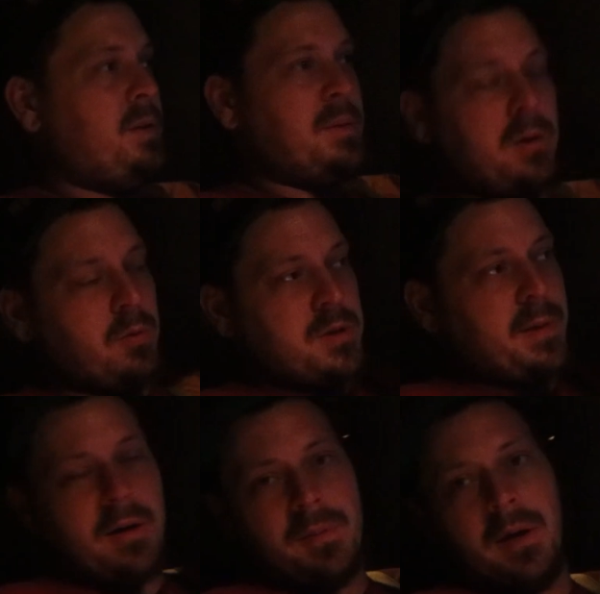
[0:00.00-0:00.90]
50
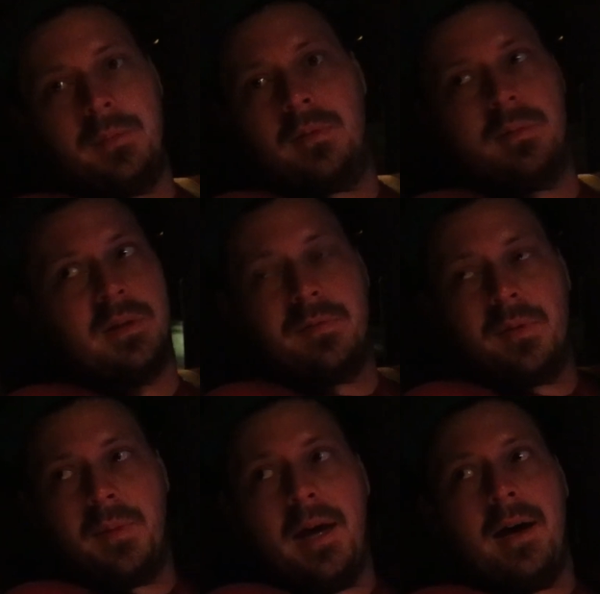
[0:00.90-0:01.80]
horsepower probably
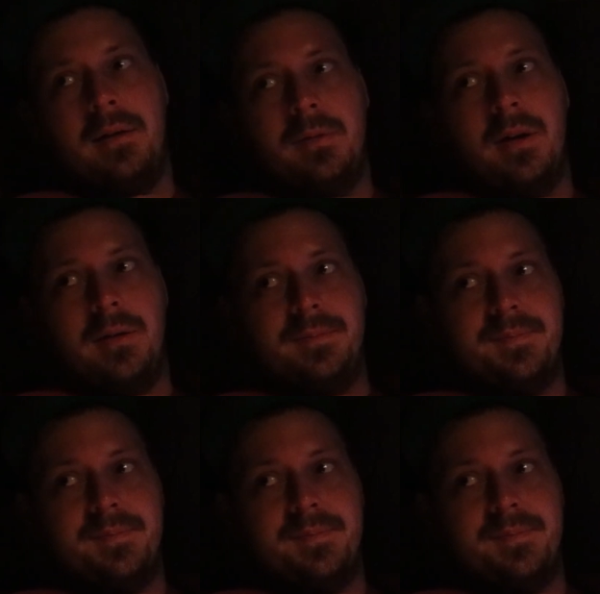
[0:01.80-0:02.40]
from that, right?